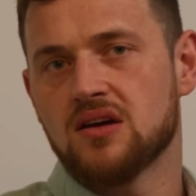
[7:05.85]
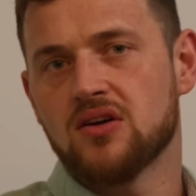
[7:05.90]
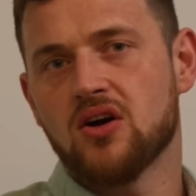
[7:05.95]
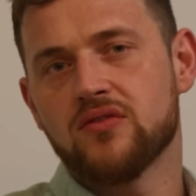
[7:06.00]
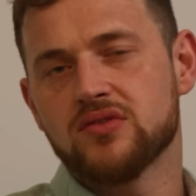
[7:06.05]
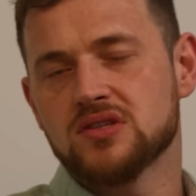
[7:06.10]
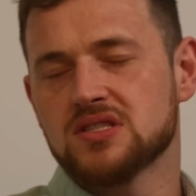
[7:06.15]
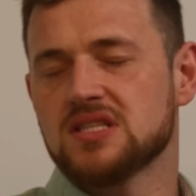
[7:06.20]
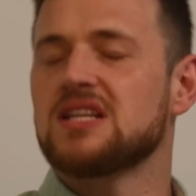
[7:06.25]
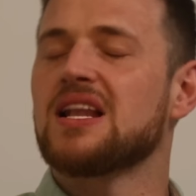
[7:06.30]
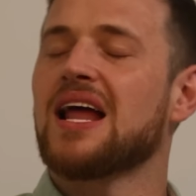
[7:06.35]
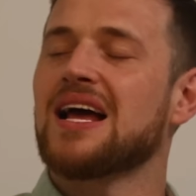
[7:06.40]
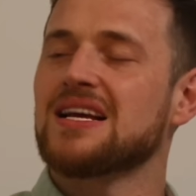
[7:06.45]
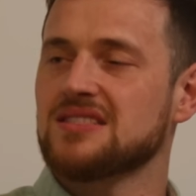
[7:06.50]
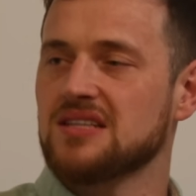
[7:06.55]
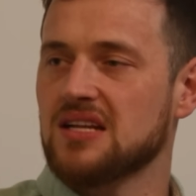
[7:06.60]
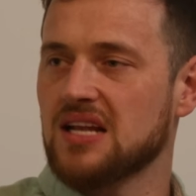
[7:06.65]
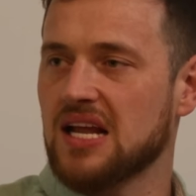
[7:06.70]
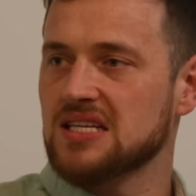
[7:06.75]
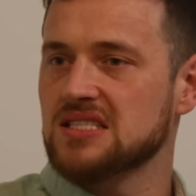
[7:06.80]
obviously
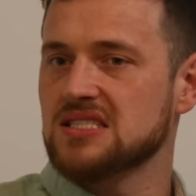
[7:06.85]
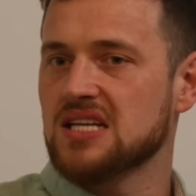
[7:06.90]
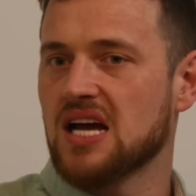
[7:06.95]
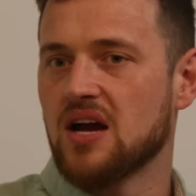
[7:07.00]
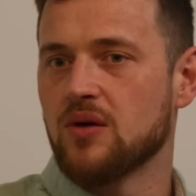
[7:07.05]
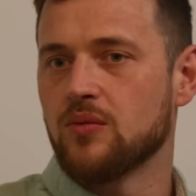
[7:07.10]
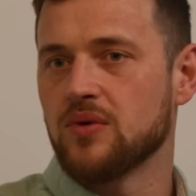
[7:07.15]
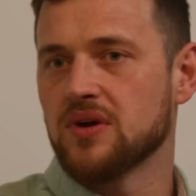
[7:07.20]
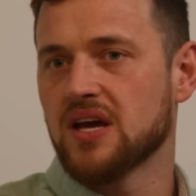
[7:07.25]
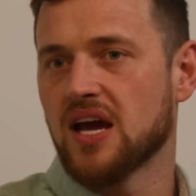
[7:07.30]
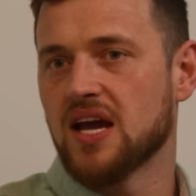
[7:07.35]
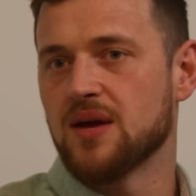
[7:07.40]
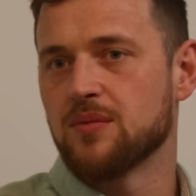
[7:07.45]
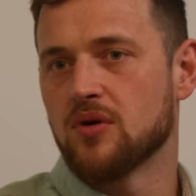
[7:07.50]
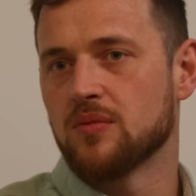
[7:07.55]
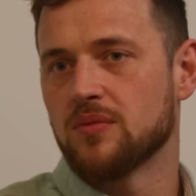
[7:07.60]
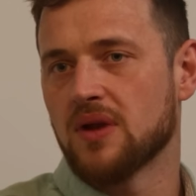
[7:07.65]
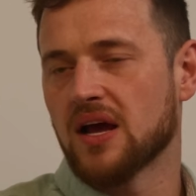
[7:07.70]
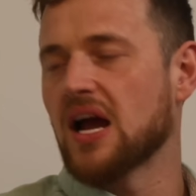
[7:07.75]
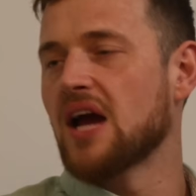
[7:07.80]
last time we came
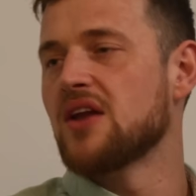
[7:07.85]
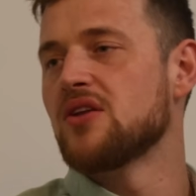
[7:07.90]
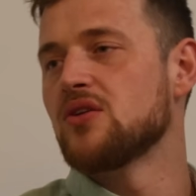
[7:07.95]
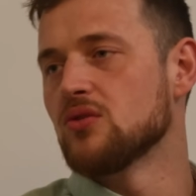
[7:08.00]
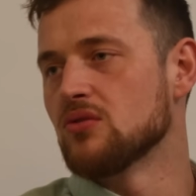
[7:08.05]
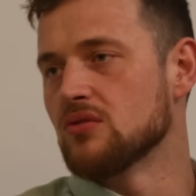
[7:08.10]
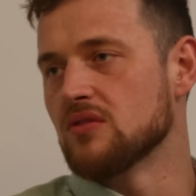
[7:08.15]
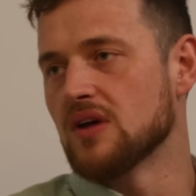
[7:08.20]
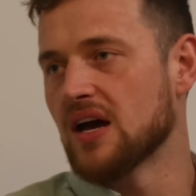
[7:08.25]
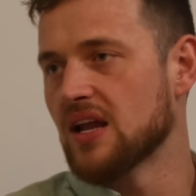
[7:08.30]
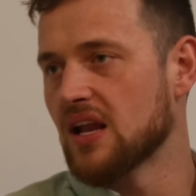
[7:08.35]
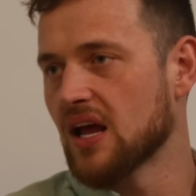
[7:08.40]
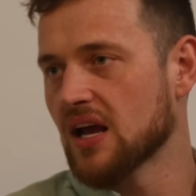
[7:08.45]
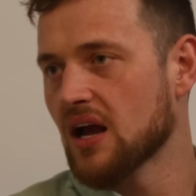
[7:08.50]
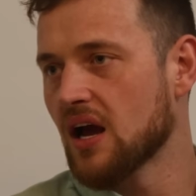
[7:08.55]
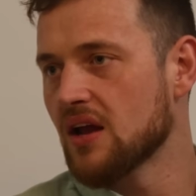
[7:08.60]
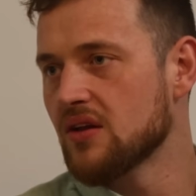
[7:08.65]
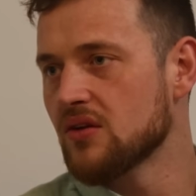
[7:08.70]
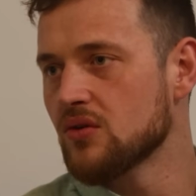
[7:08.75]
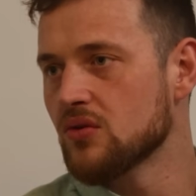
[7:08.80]
up, like I knew that.
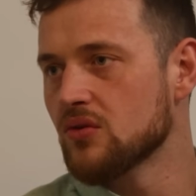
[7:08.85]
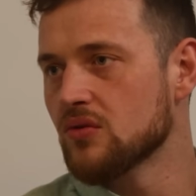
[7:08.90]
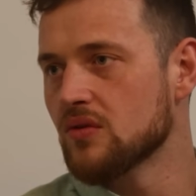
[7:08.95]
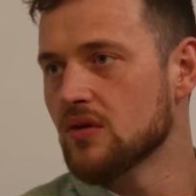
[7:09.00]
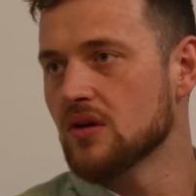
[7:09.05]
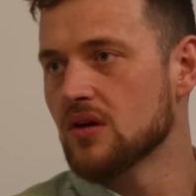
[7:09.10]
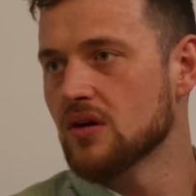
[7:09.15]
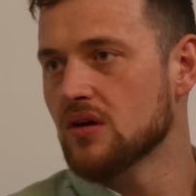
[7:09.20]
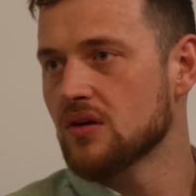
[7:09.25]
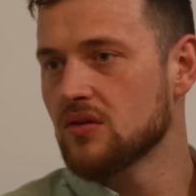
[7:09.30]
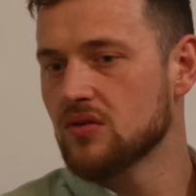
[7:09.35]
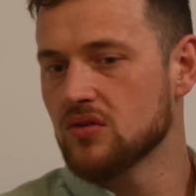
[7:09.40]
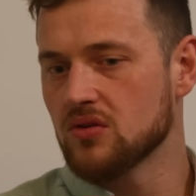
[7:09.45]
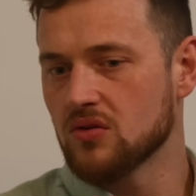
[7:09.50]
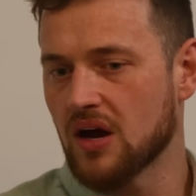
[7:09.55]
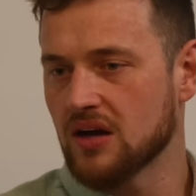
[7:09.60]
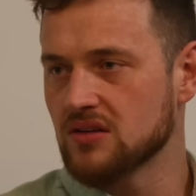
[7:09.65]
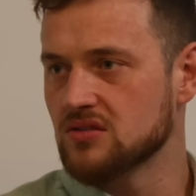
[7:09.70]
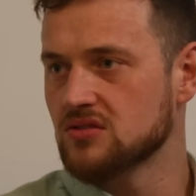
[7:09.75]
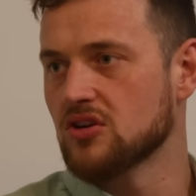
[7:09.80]
Like I knew that you
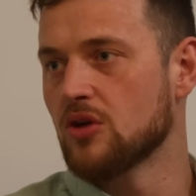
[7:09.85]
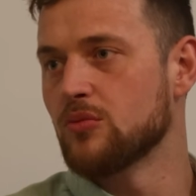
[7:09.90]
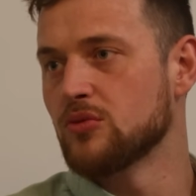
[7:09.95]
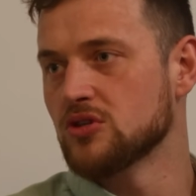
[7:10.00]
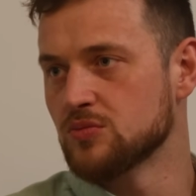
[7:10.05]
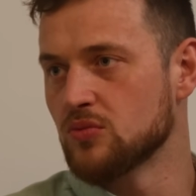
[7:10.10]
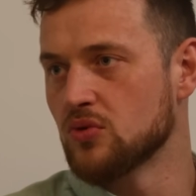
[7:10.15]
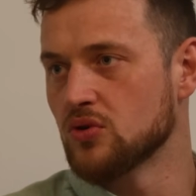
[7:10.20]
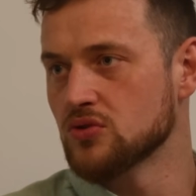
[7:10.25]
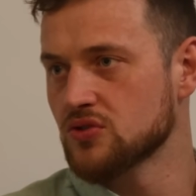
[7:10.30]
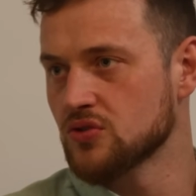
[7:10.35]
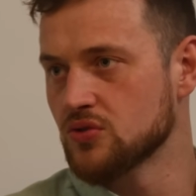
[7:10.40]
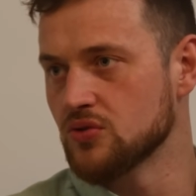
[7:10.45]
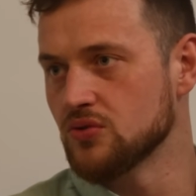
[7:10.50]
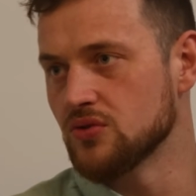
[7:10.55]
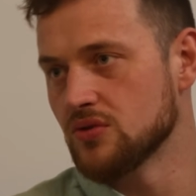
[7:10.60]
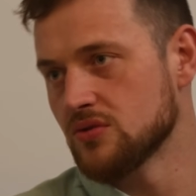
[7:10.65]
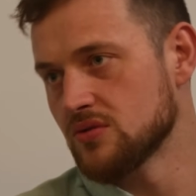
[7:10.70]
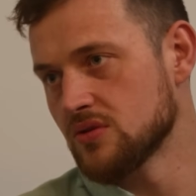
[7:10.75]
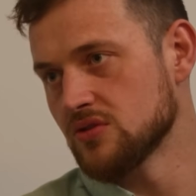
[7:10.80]
had so much more to
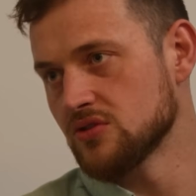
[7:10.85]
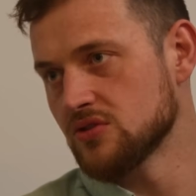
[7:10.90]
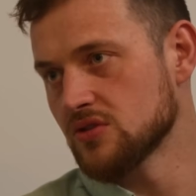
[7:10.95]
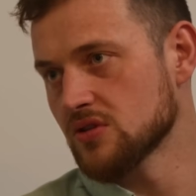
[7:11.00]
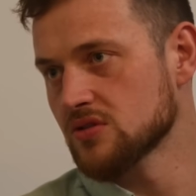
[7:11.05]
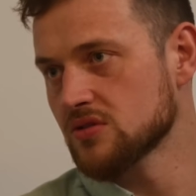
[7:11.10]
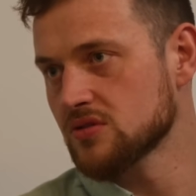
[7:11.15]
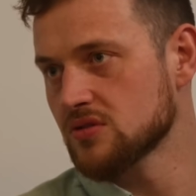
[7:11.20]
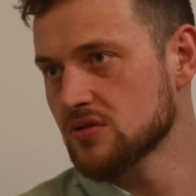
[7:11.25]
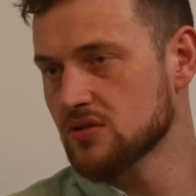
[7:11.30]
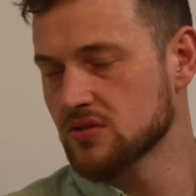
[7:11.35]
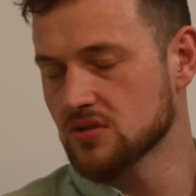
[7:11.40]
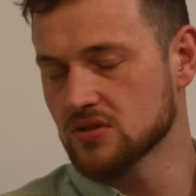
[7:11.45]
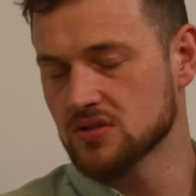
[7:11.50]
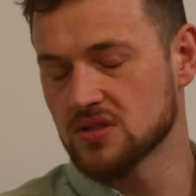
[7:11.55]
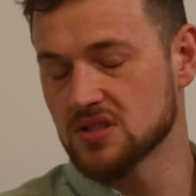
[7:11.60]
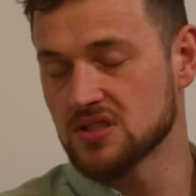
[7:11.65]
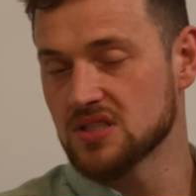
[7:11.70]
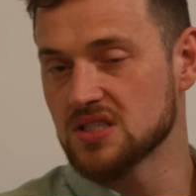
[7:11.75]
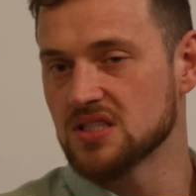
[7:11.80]
you than just
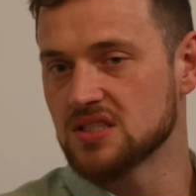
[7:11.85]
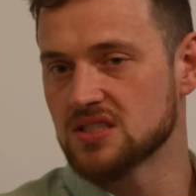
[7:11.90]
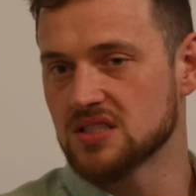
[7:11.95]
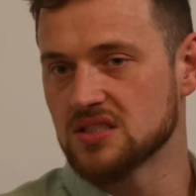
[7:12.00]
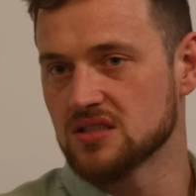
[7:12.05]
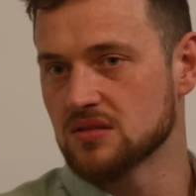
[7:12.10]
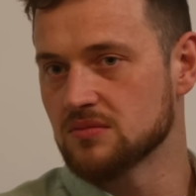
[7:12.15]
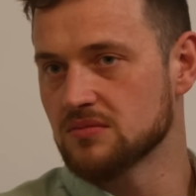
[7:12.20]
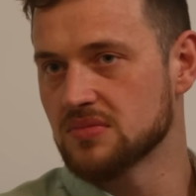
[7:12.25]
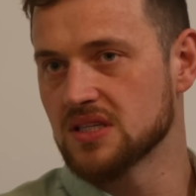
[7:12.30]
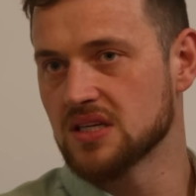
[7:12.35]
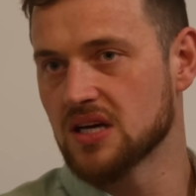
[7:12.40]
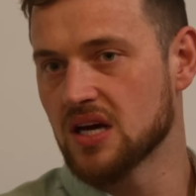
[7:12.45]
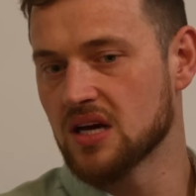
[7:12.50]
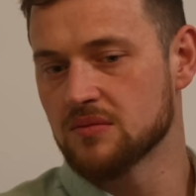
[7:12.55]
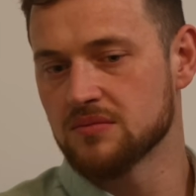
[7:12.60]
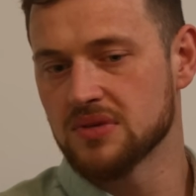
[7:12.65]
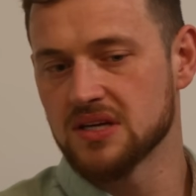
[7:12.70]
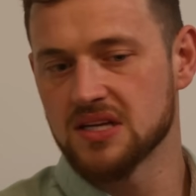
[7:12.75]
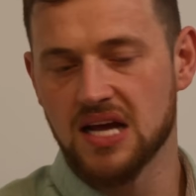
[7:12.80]
the teachings and
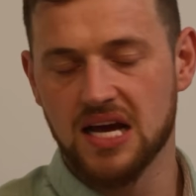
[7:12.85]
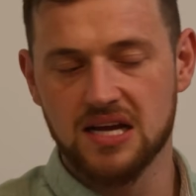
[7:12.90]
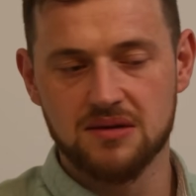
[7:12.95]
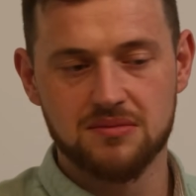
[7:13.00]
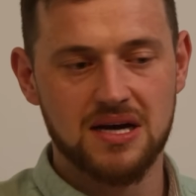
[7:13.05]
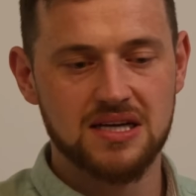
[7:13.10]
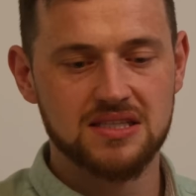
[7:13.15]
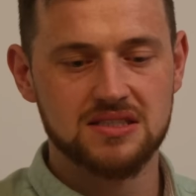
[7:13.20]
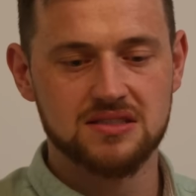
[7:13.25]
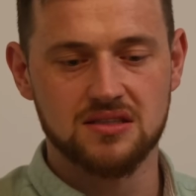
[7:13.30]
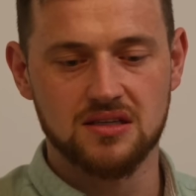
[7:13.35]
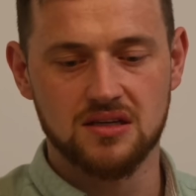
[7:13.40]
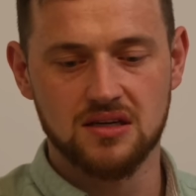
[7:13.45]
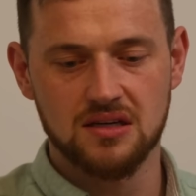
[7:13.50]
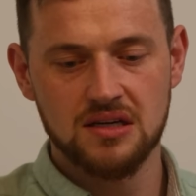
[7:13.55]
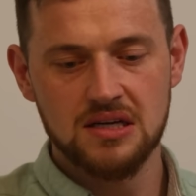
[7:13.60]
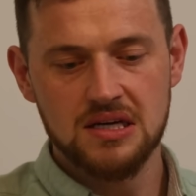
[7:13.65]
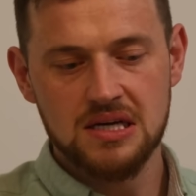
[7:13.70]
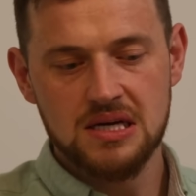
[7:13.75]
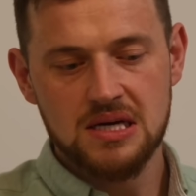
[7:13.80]
being the headmaster.